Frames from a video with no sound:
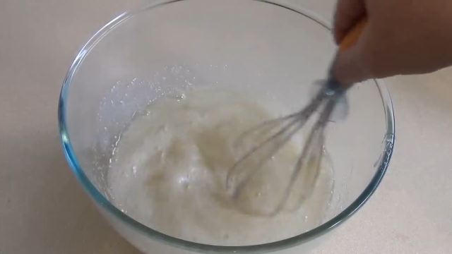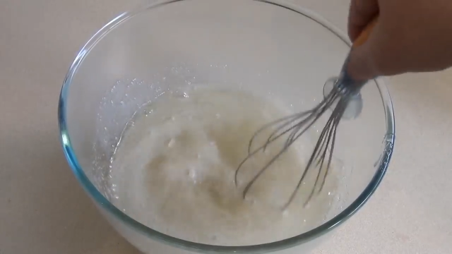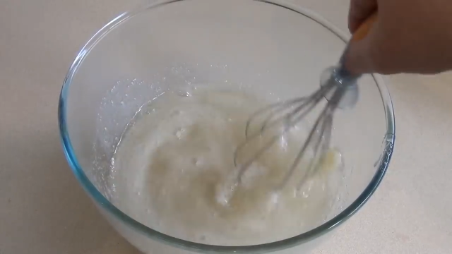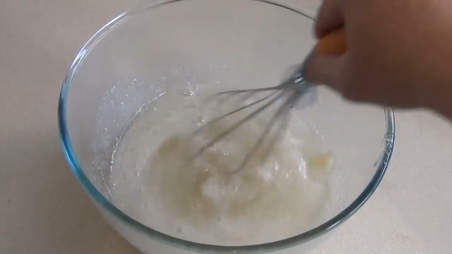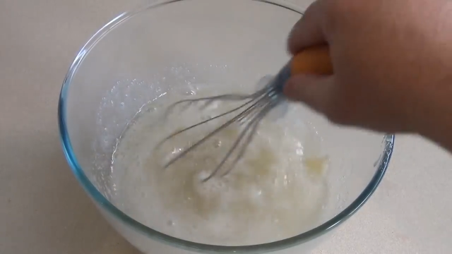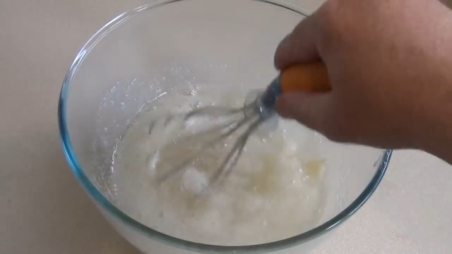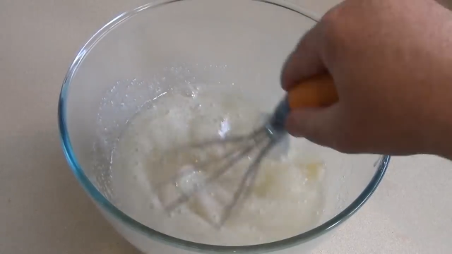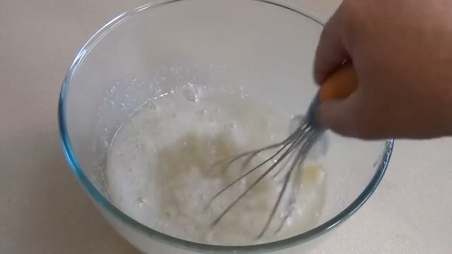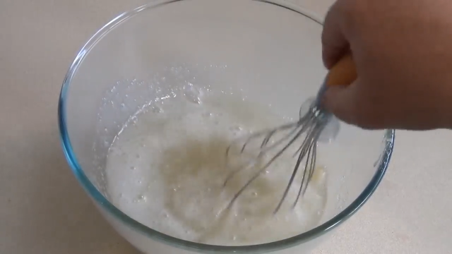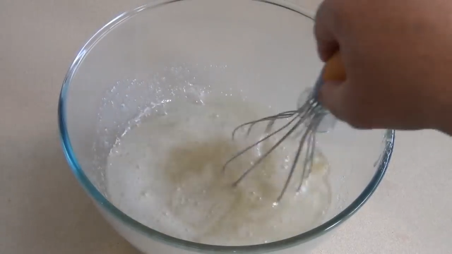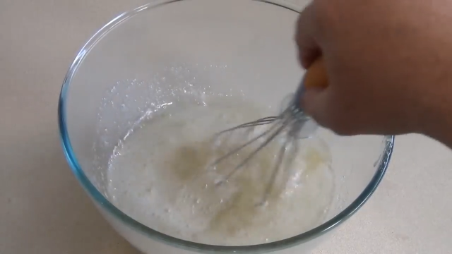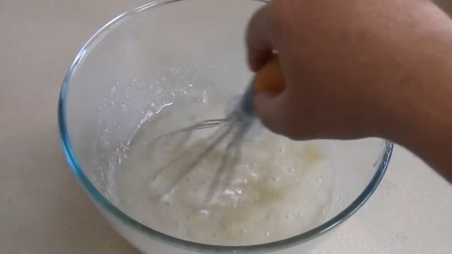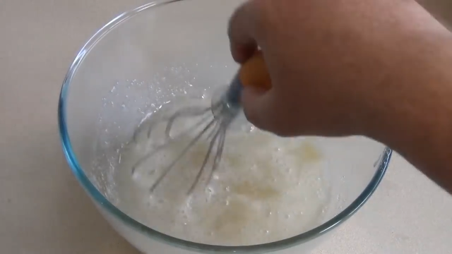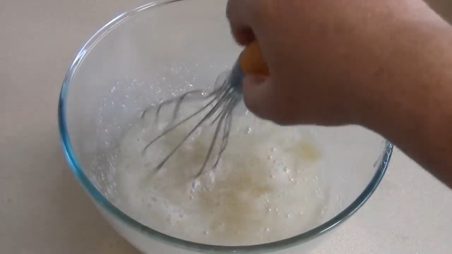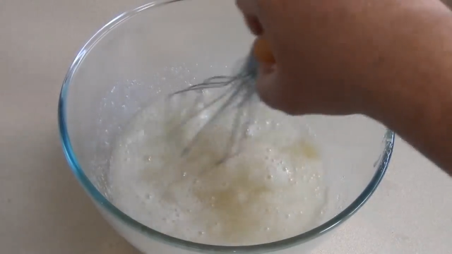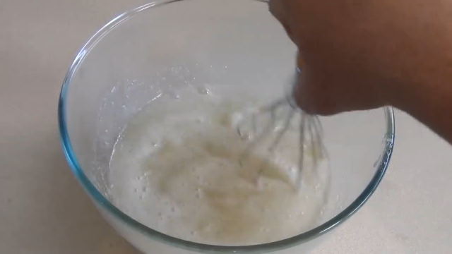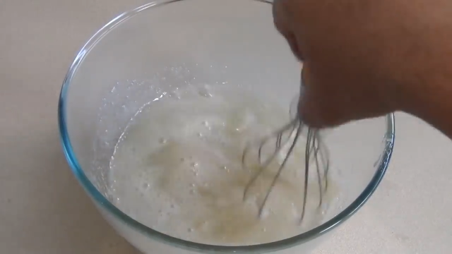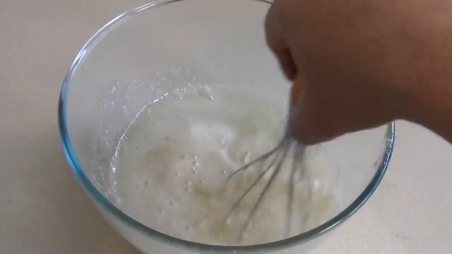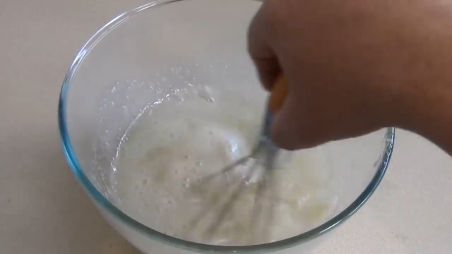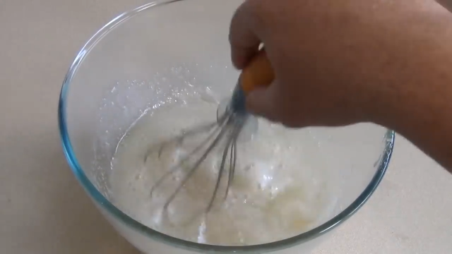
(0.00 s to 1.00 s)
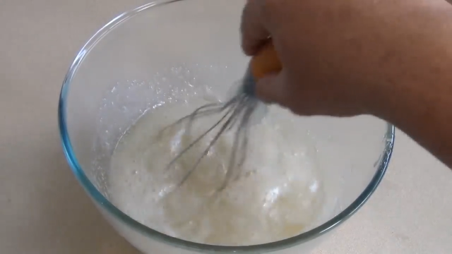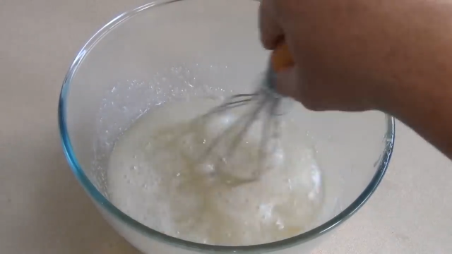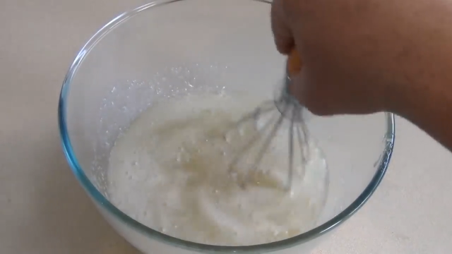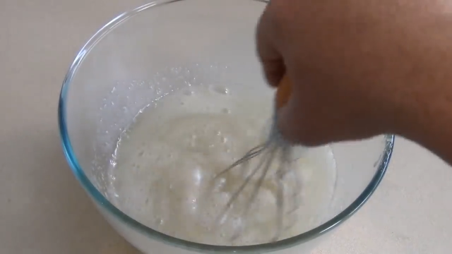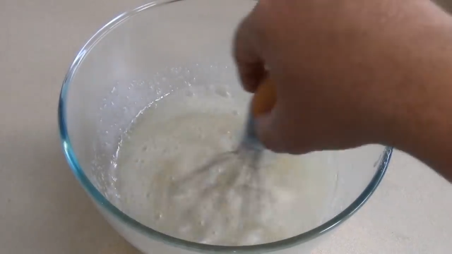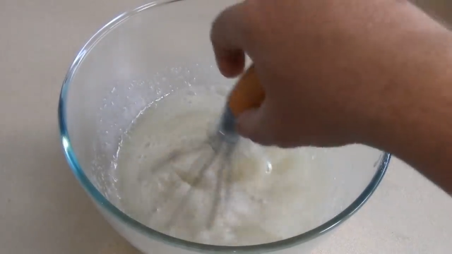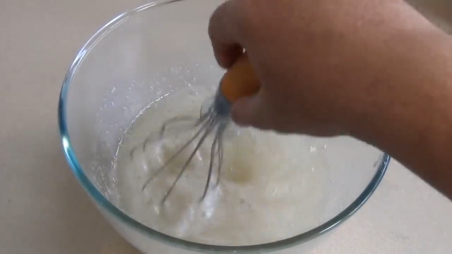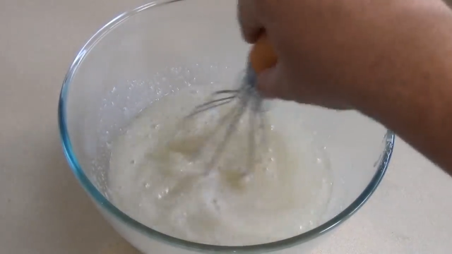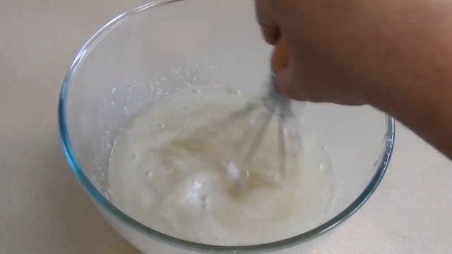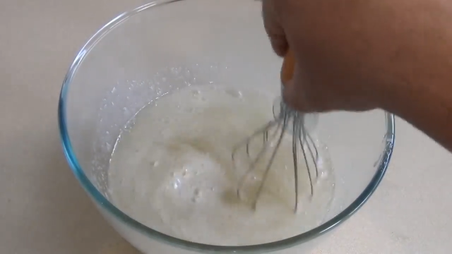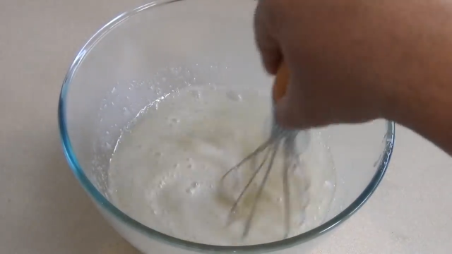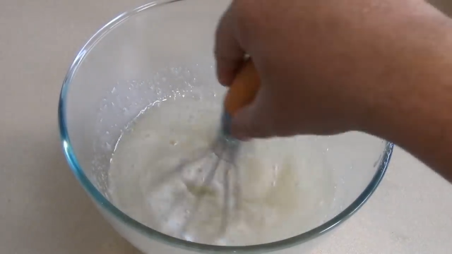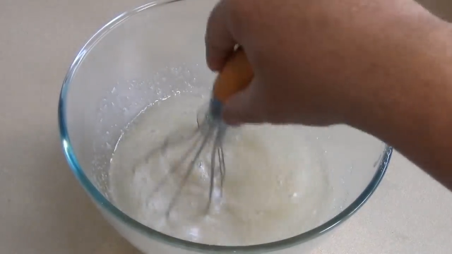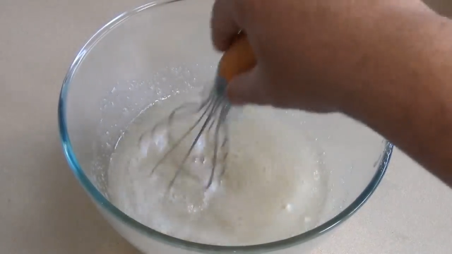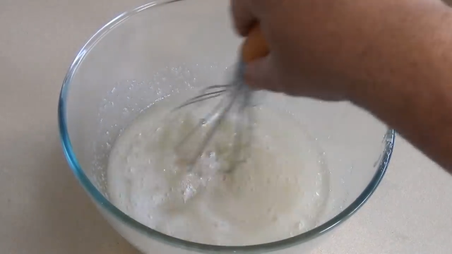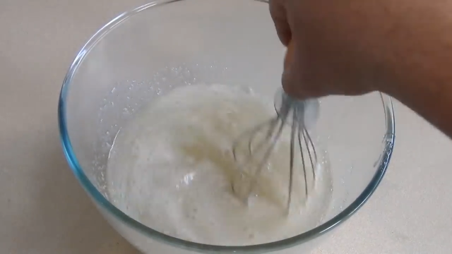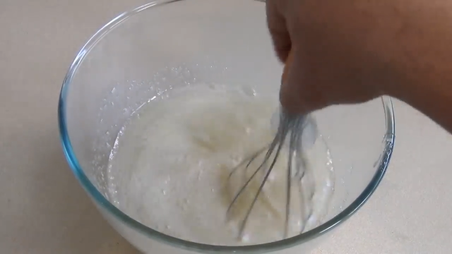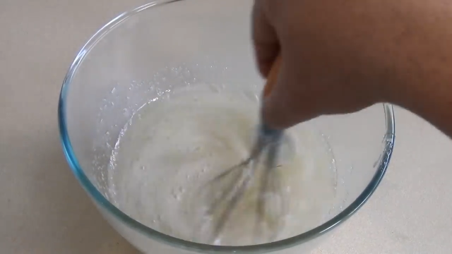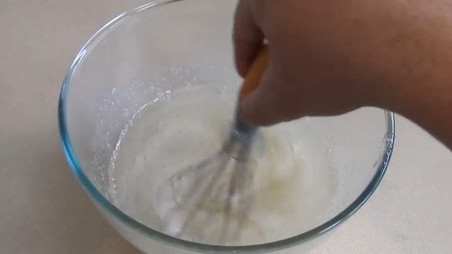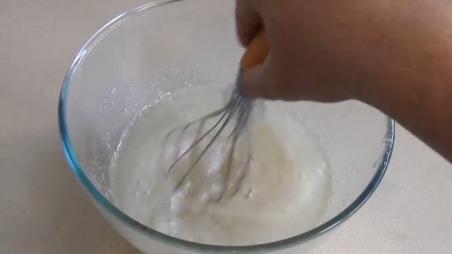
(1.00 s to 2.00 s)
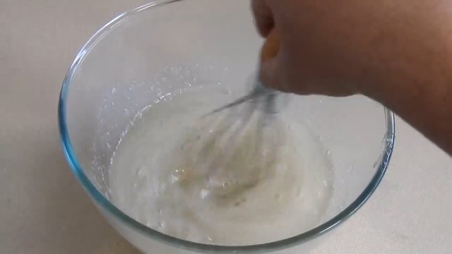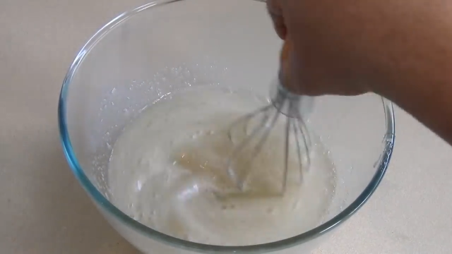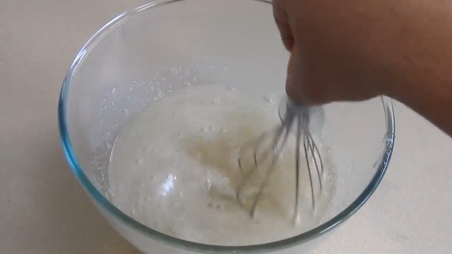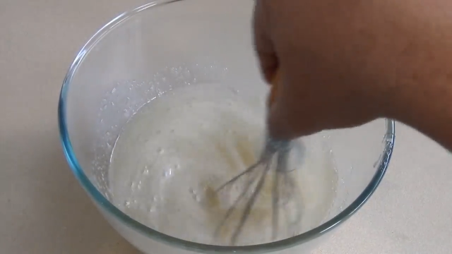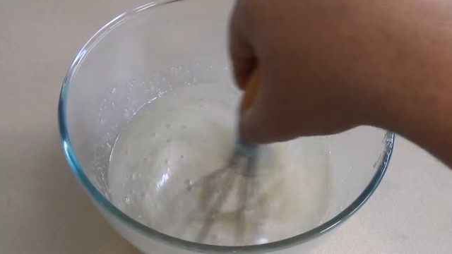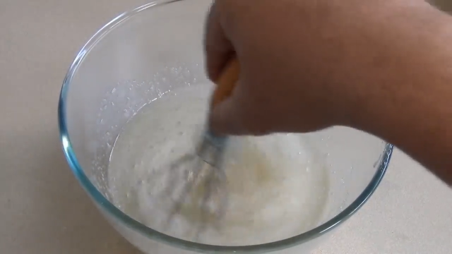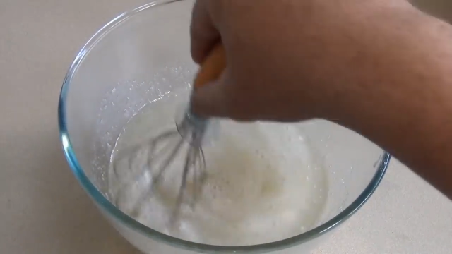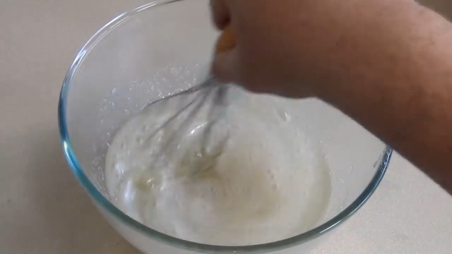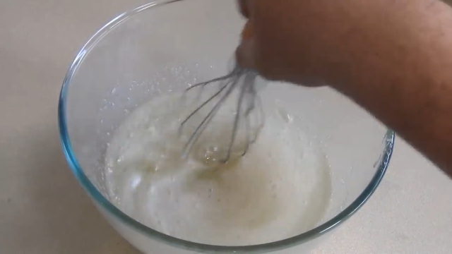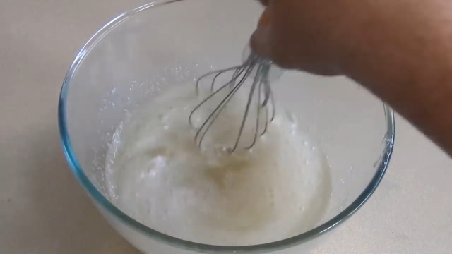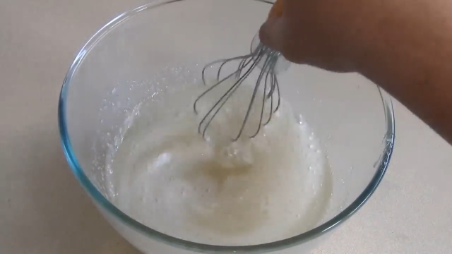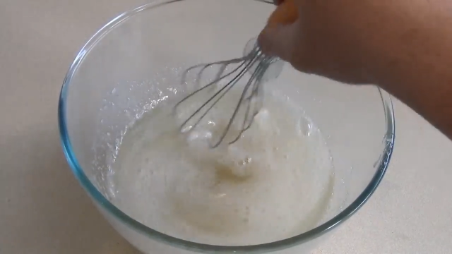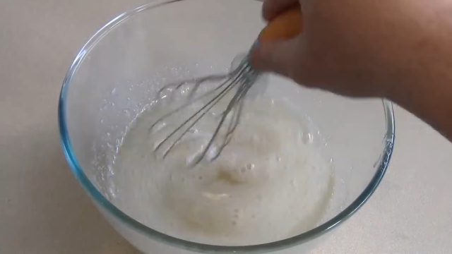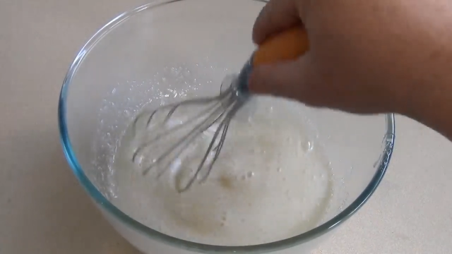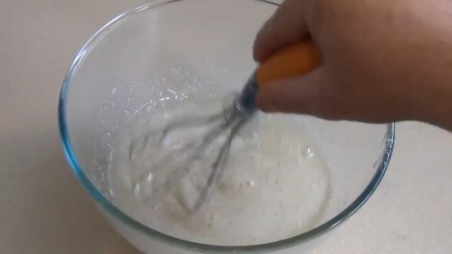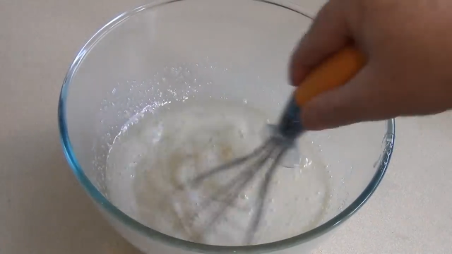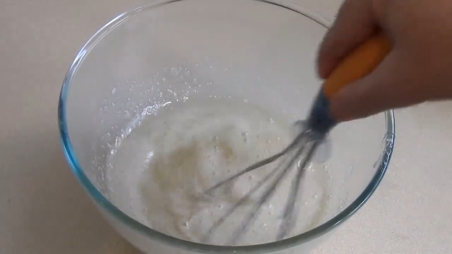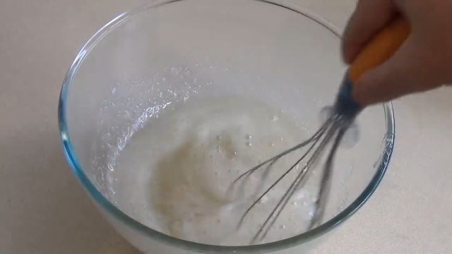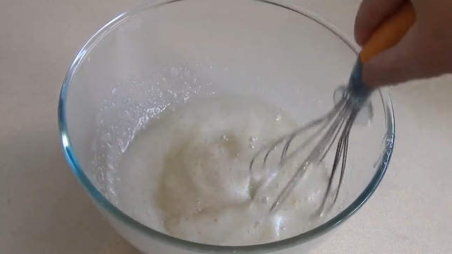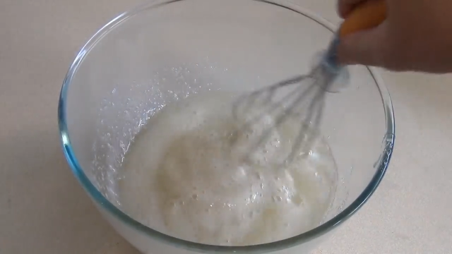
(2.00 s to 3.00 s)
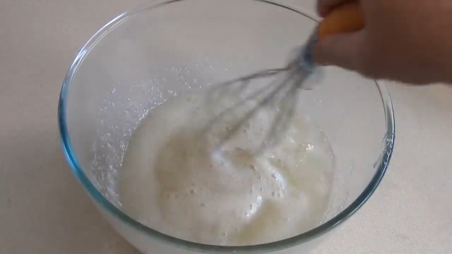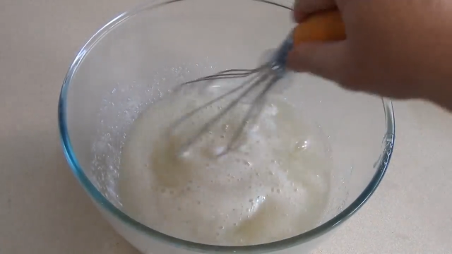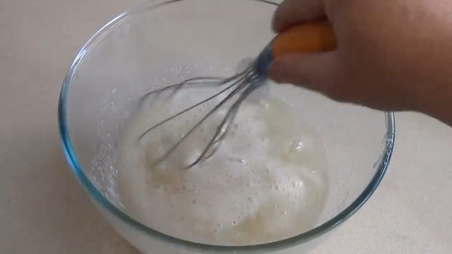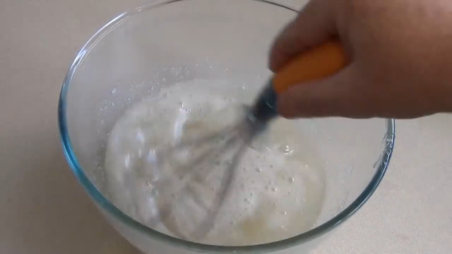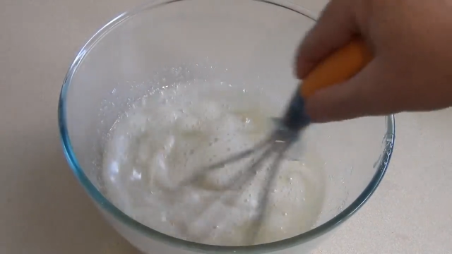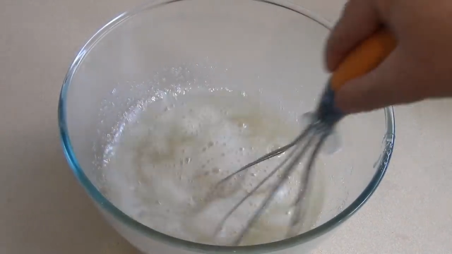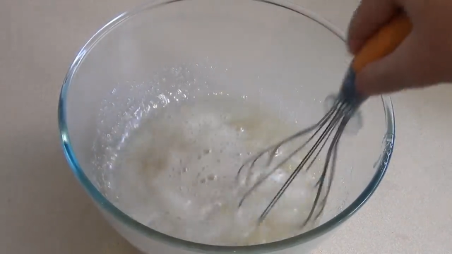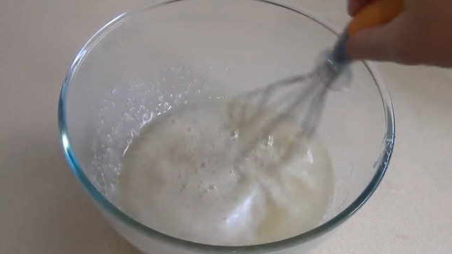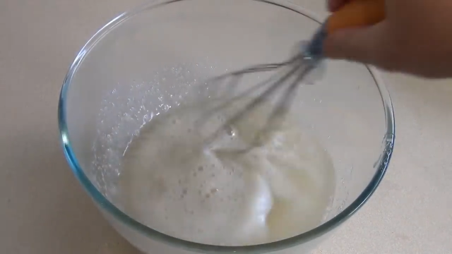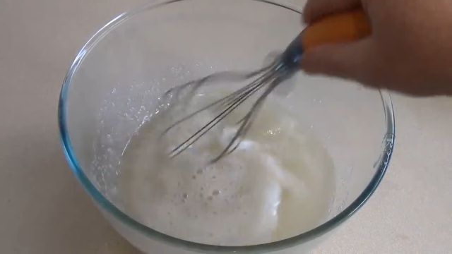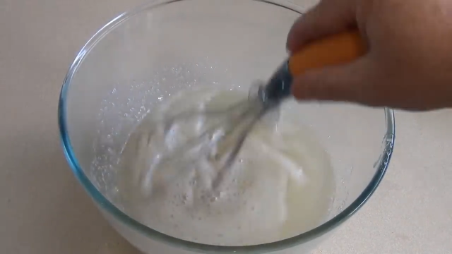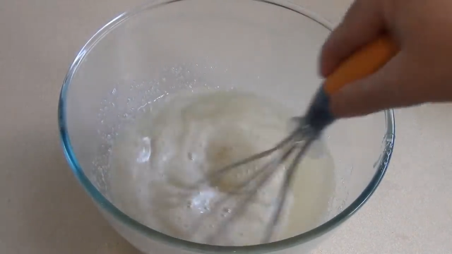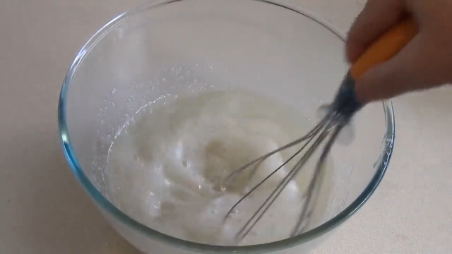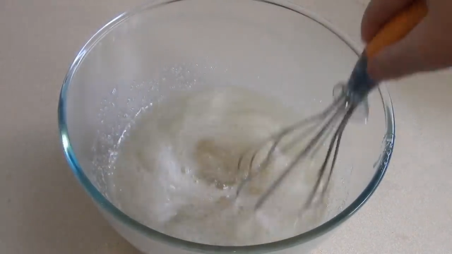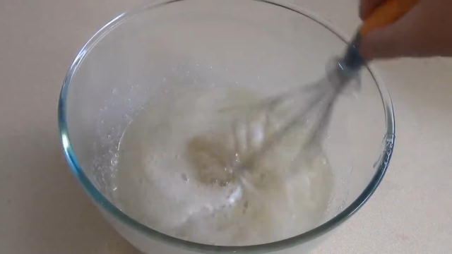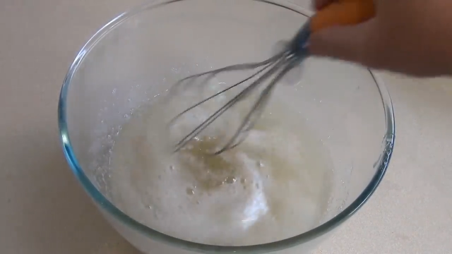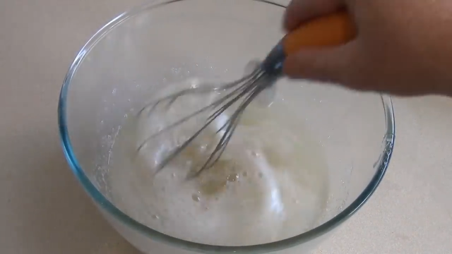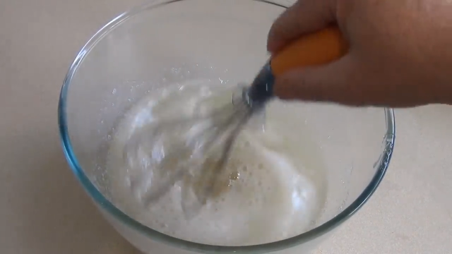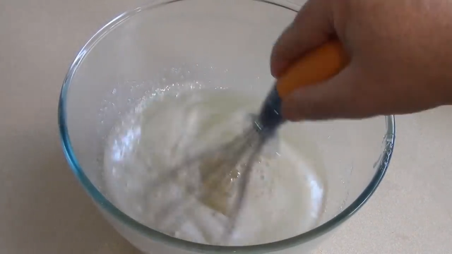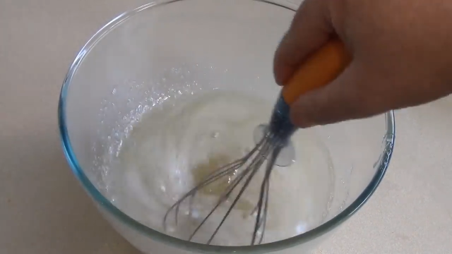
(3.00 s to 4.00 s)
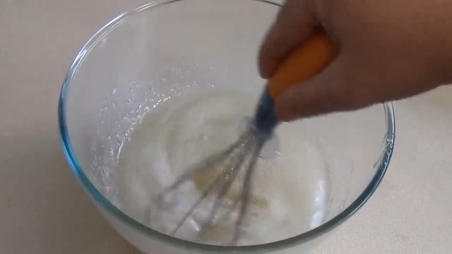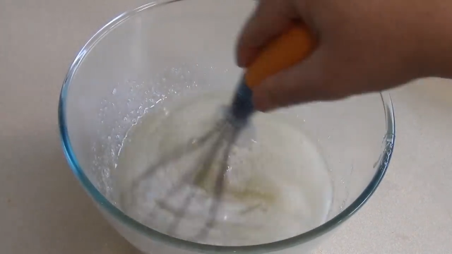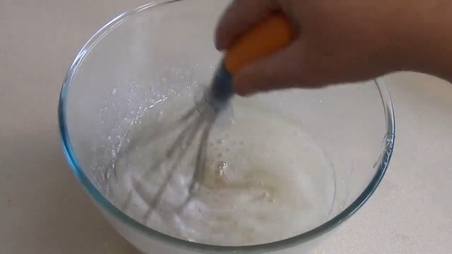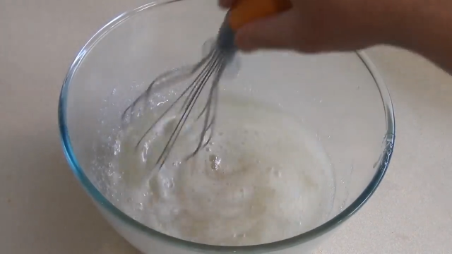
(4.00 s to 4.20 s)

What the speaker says: Nobody's mouth can be seen.